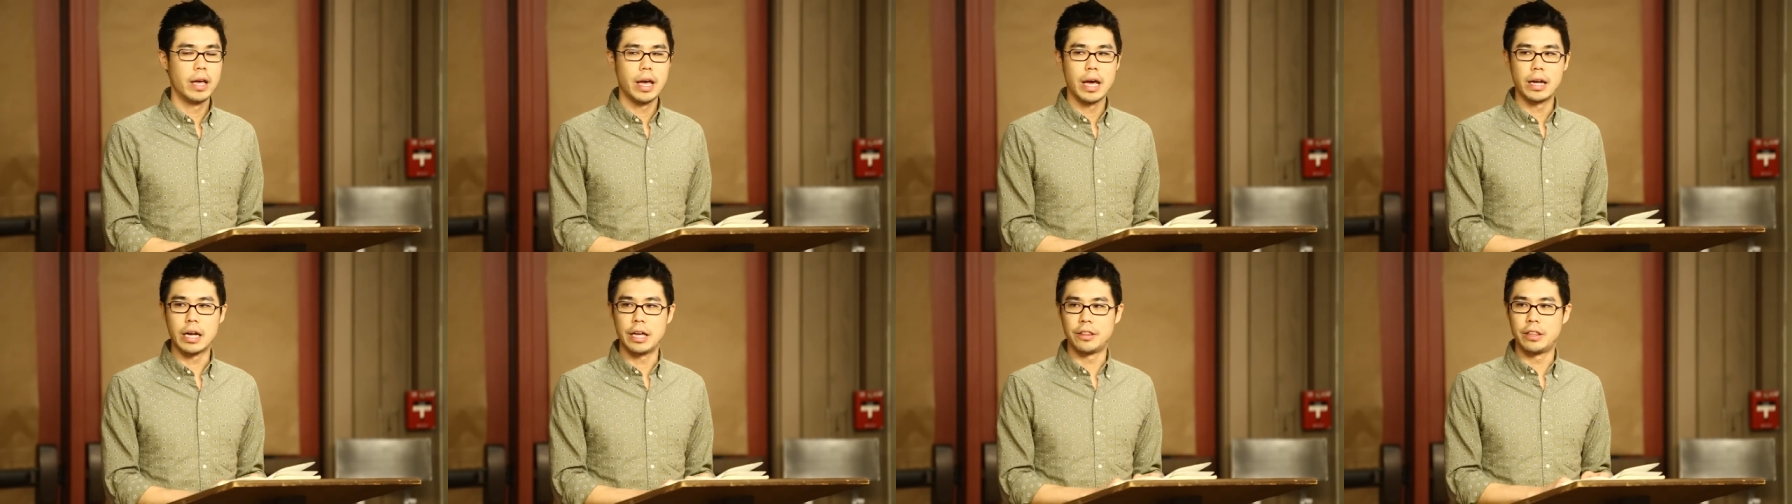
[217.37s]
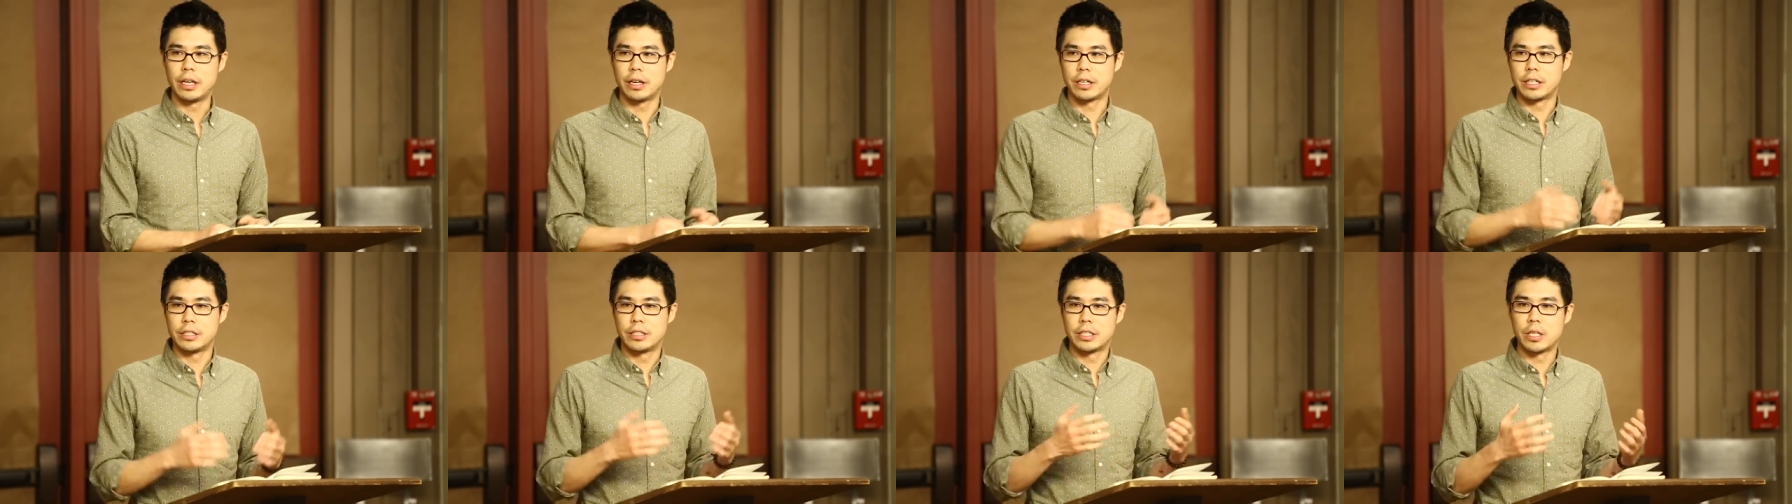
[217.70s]
and I
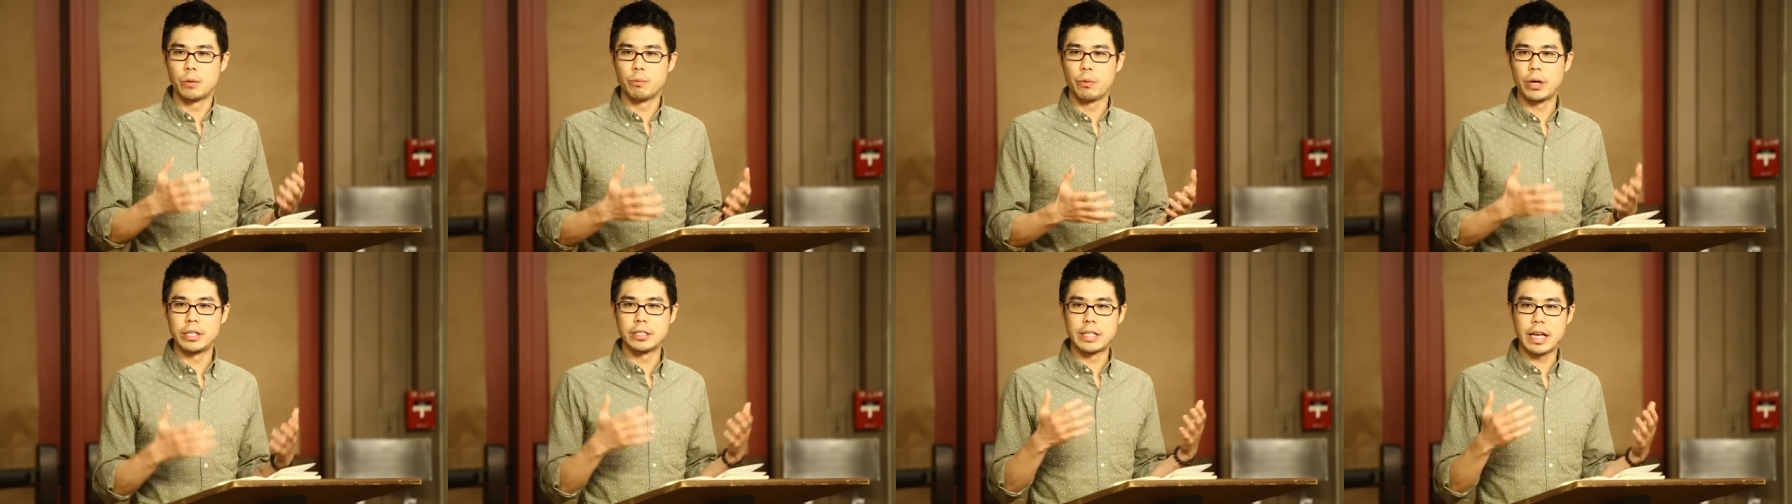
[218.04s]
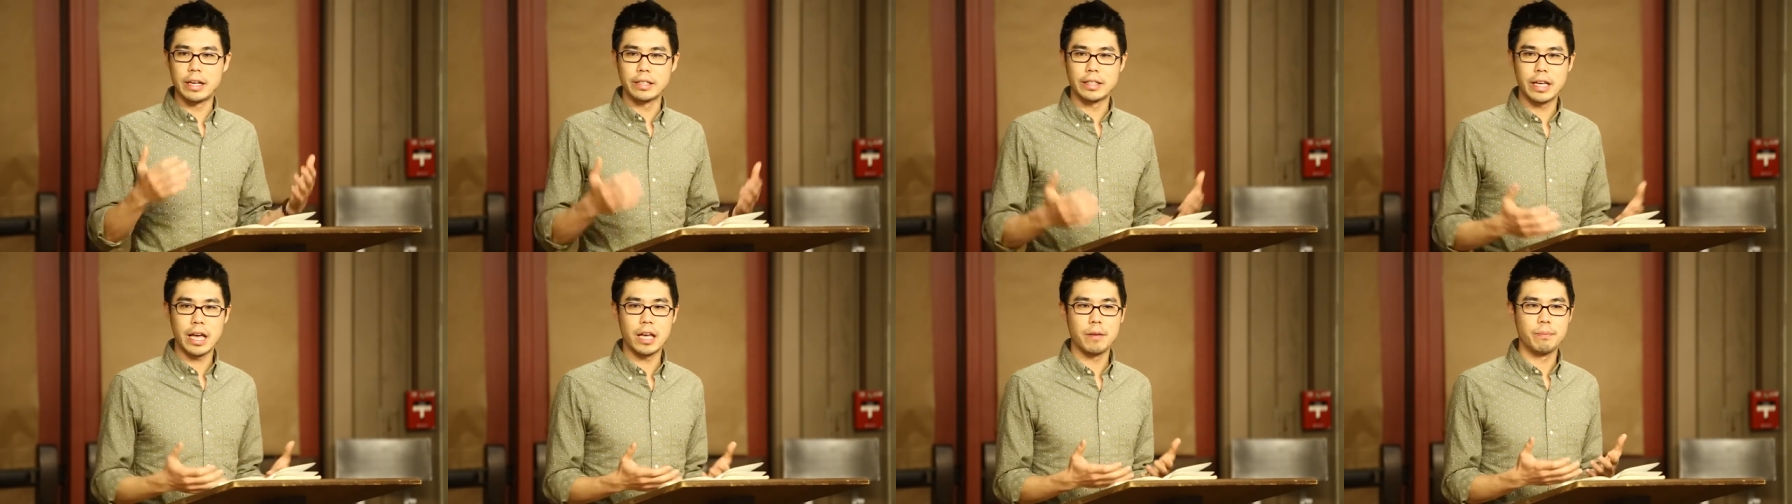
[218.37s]
think in some ways
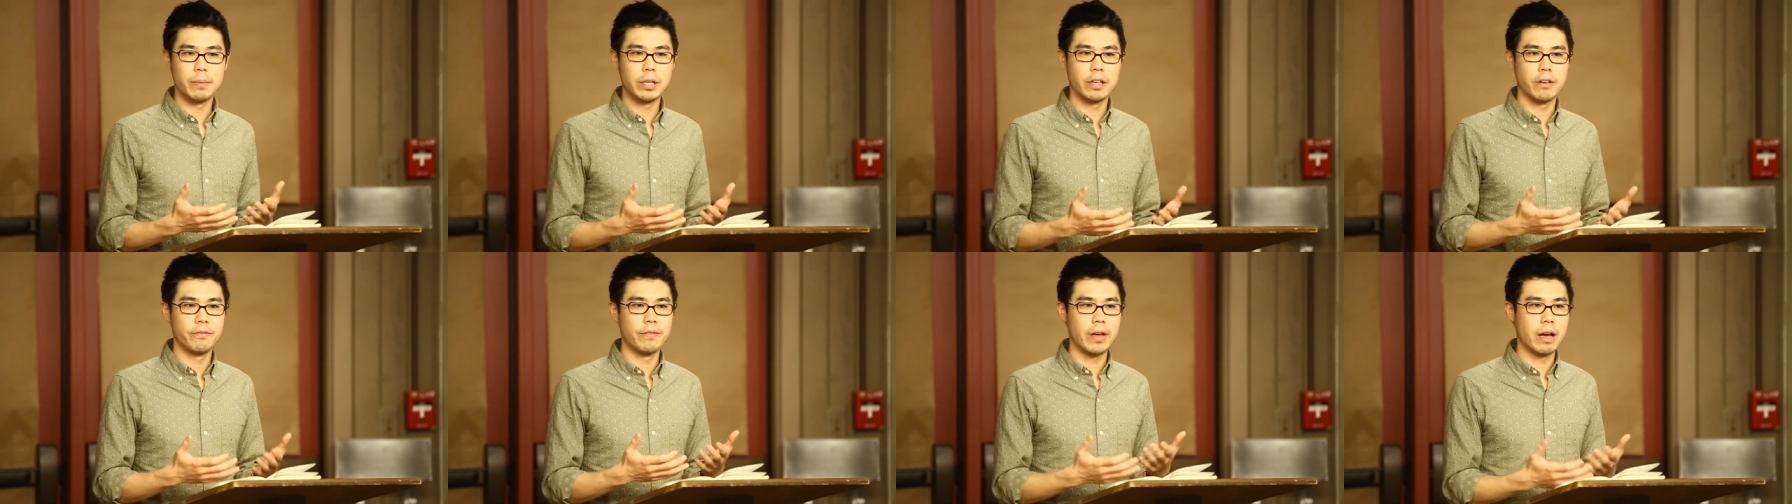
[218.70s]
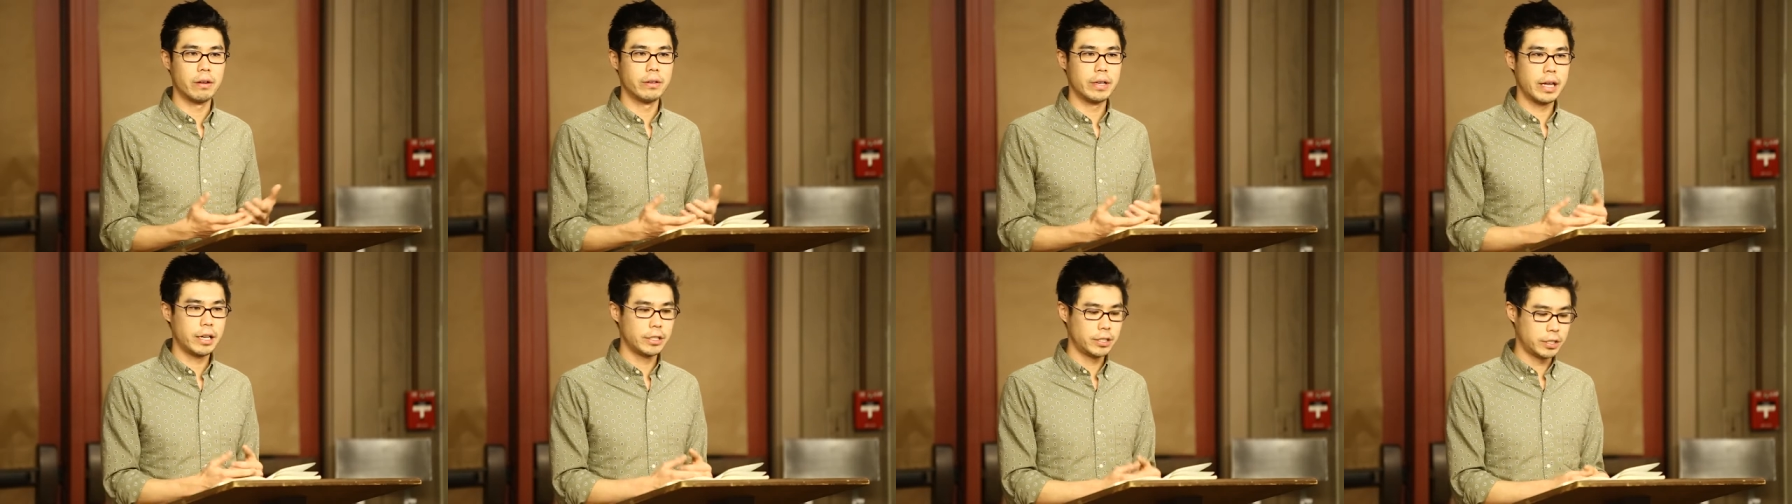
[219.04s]
that gave me a
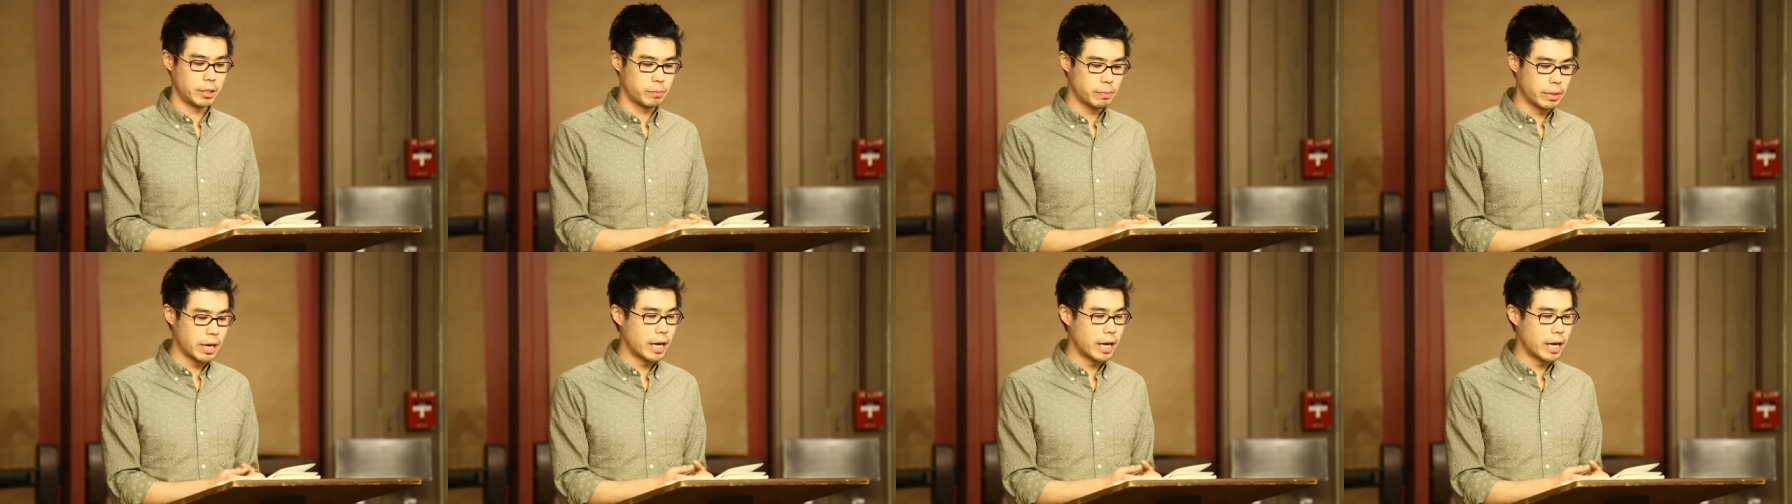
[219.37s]
foundation.